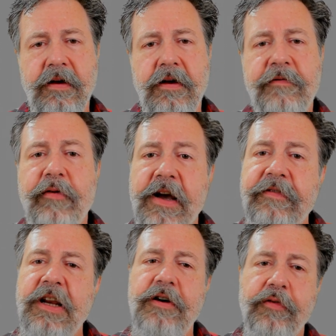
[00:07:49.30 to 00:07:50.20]
If we have
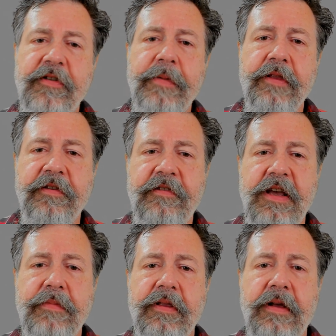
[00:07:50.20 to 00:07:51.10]
any notes about the
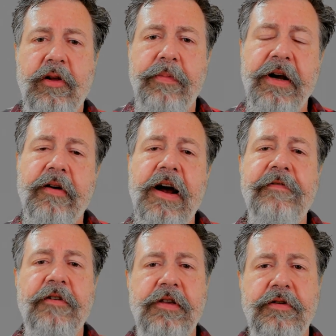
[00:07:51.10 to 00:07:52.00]
statement, they'll appear
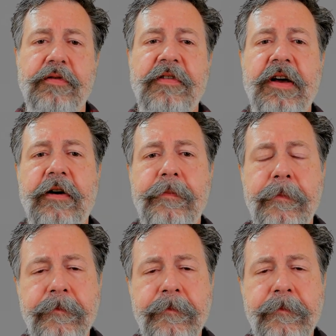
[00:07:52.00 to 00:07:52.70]
after the notes header.